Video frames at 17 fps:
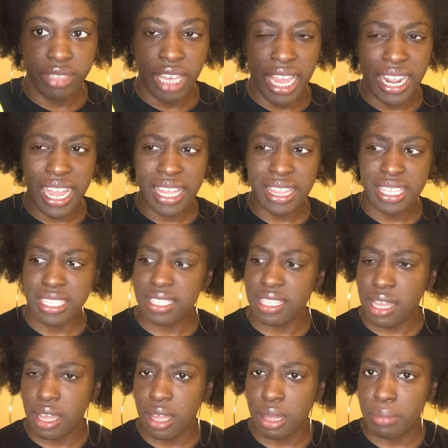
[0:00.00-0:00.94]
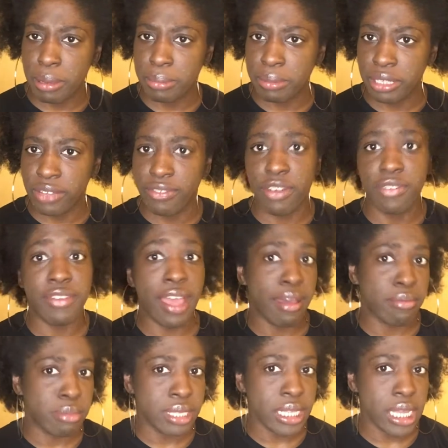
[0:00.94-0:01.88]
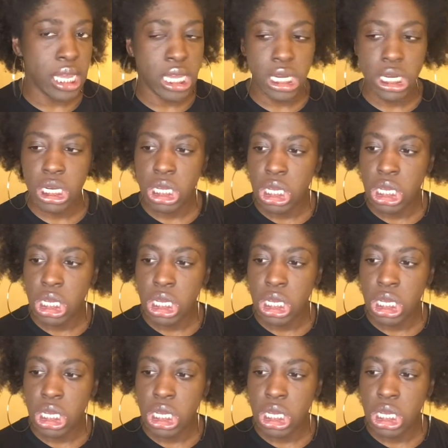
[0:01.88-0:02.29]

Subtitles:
I got this I believe off Amazon.